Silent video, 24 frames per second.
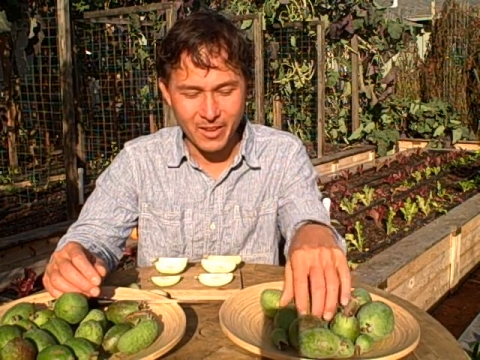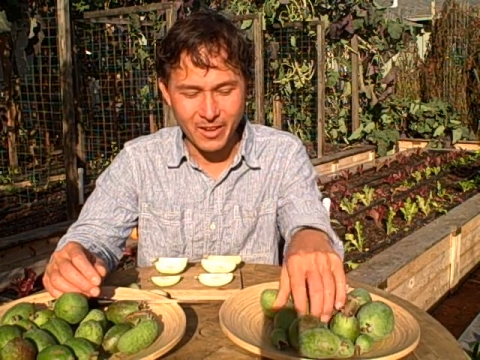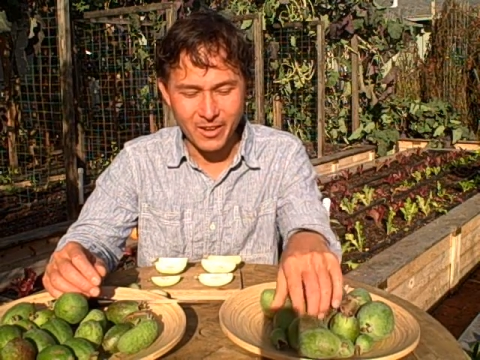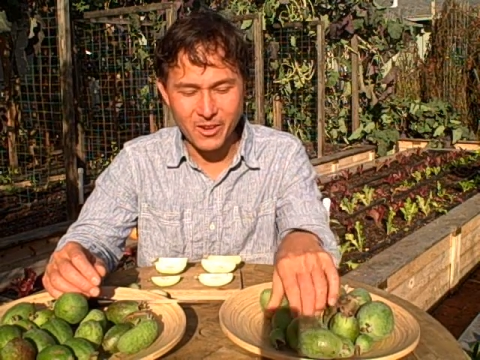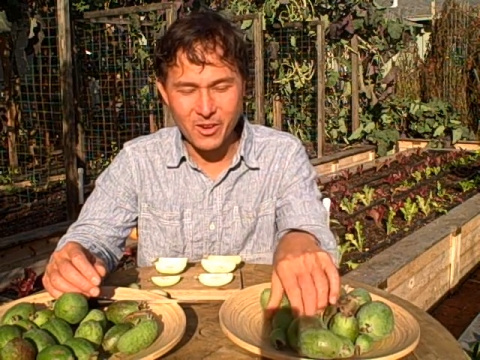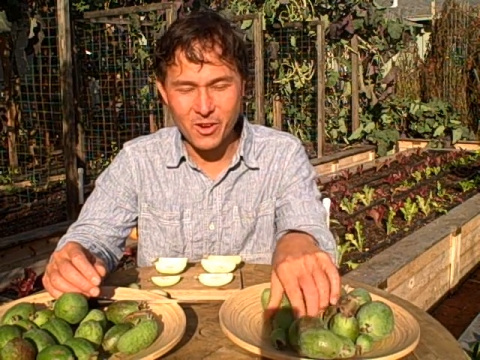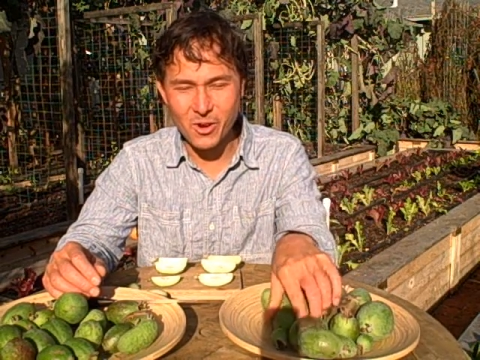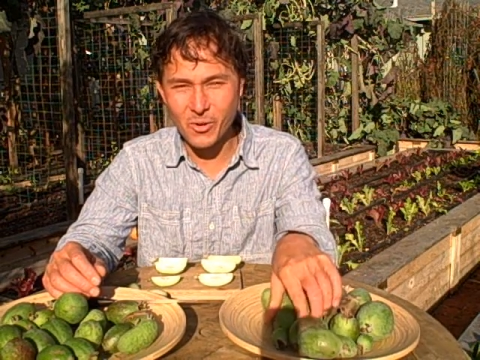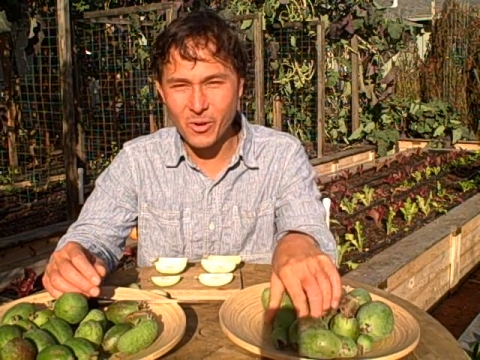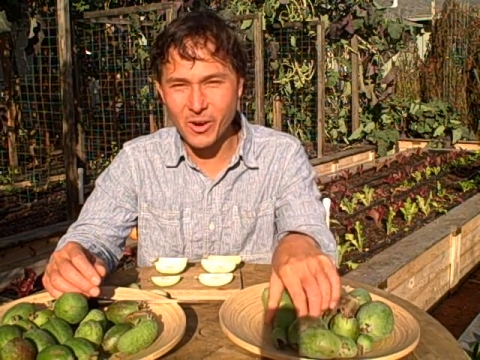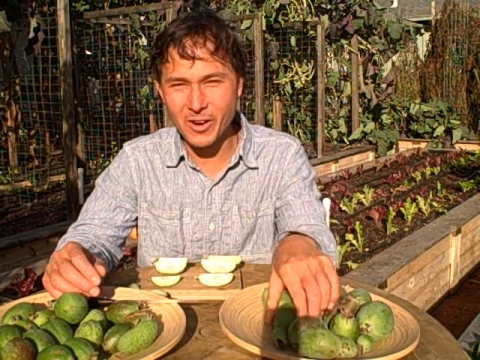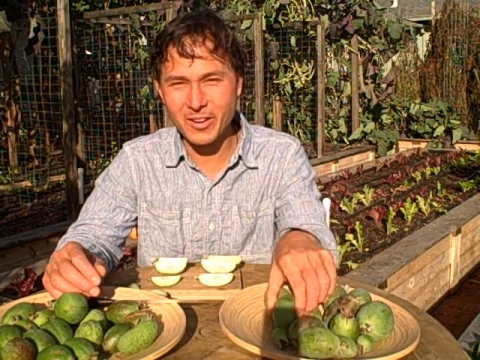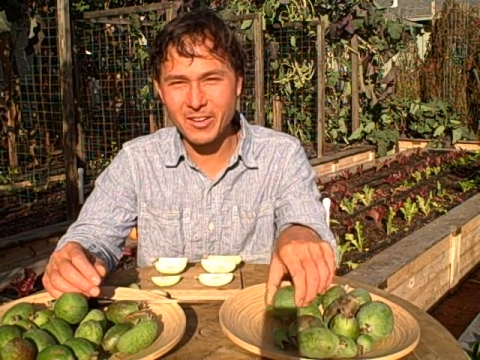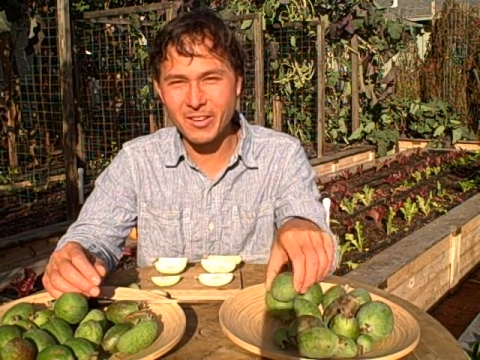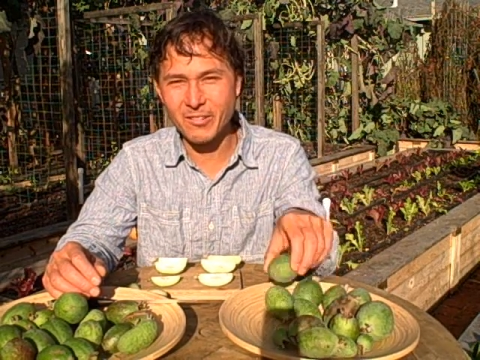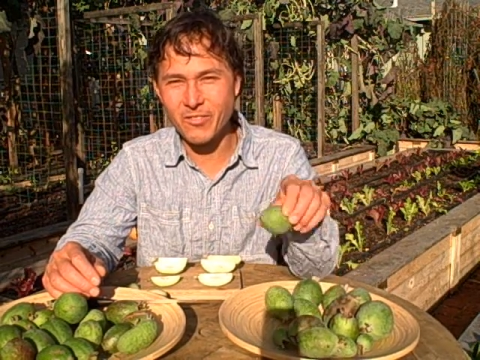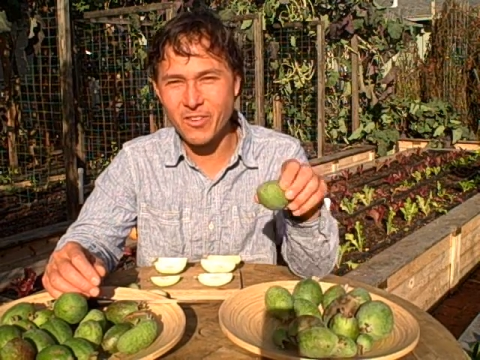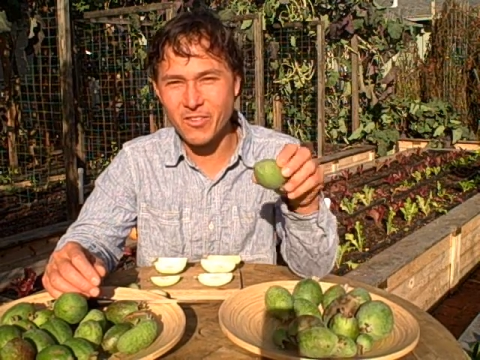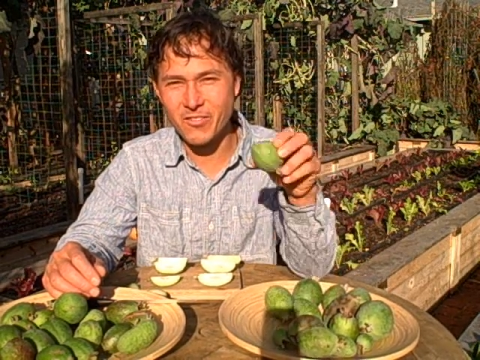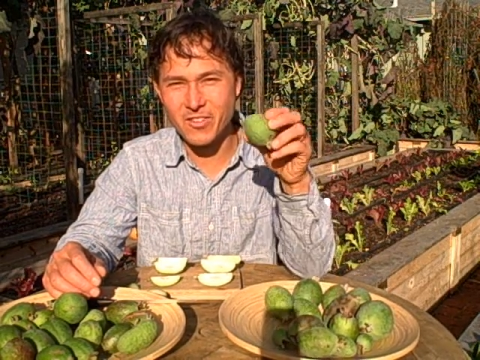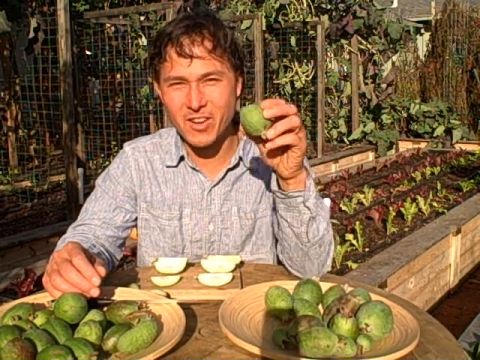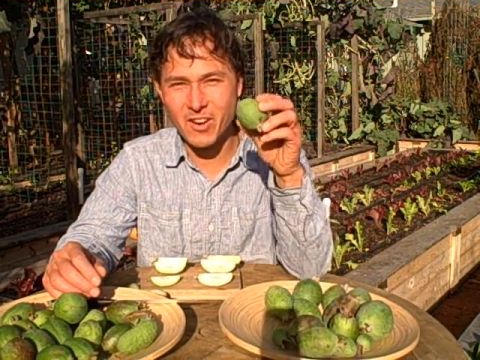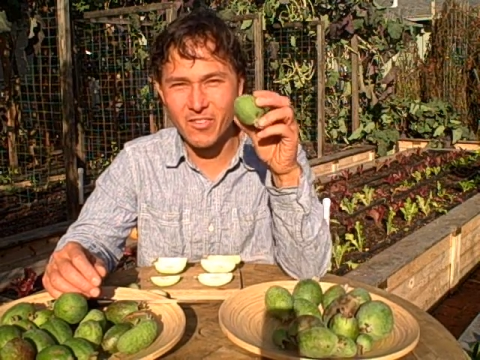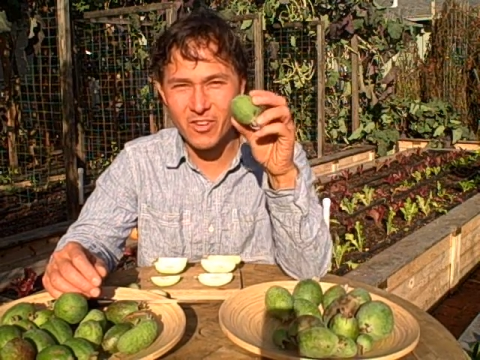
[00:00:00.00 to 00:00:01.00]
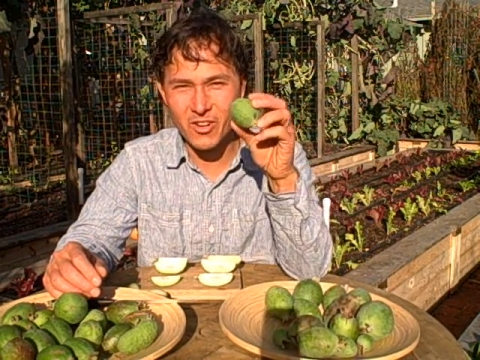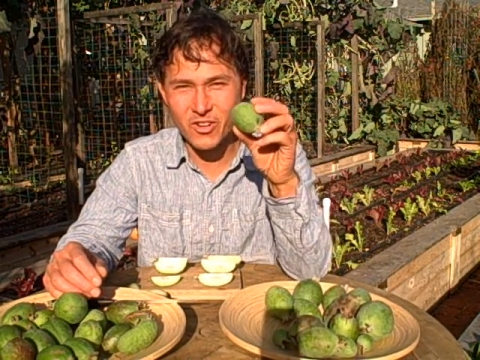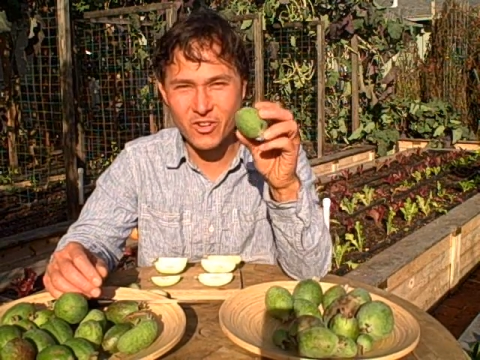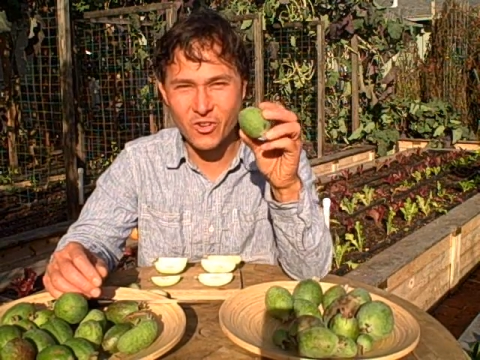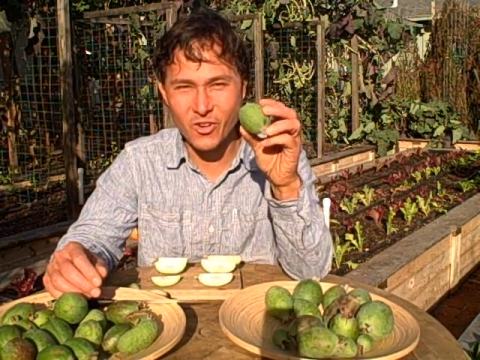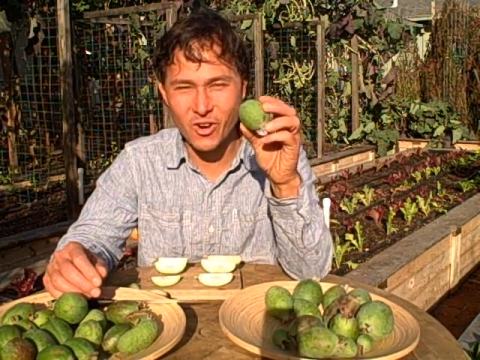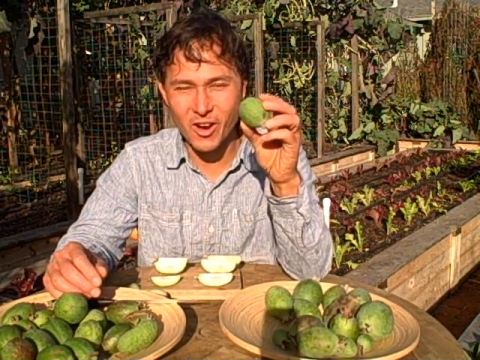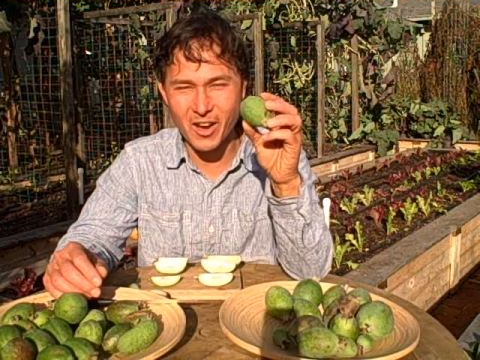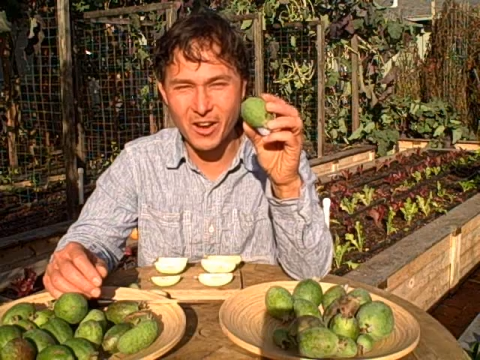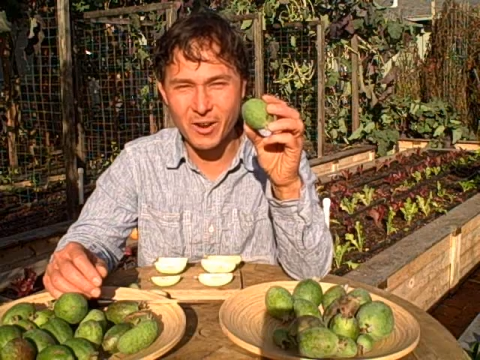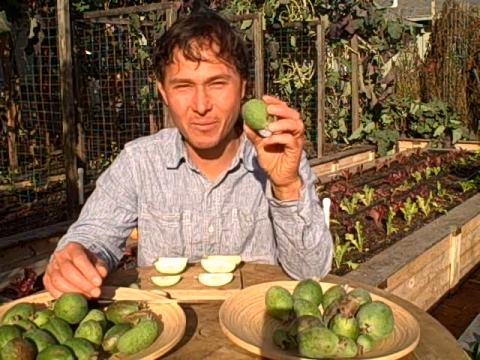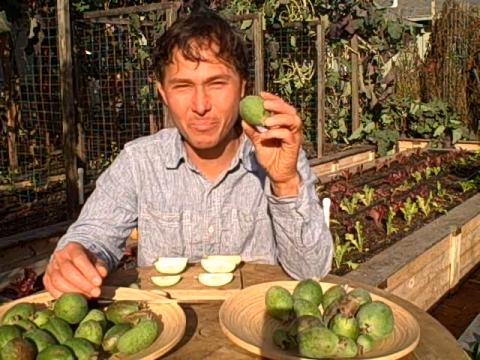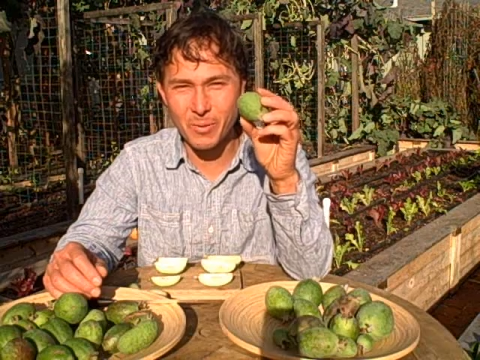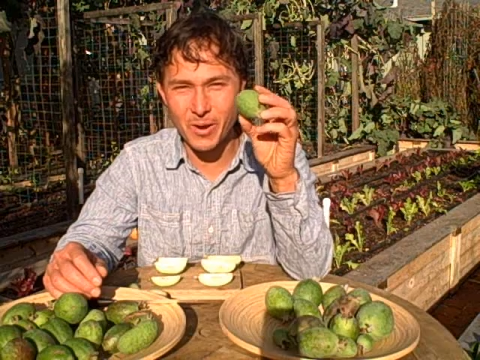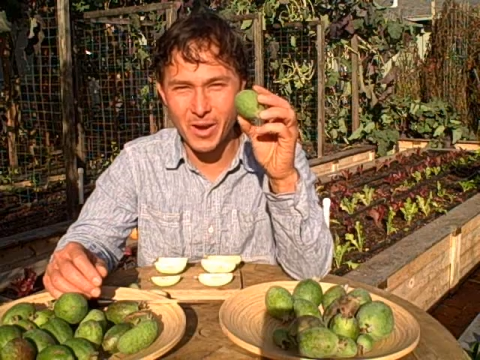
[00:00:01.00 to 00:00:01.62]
And you know what? If you've never tried a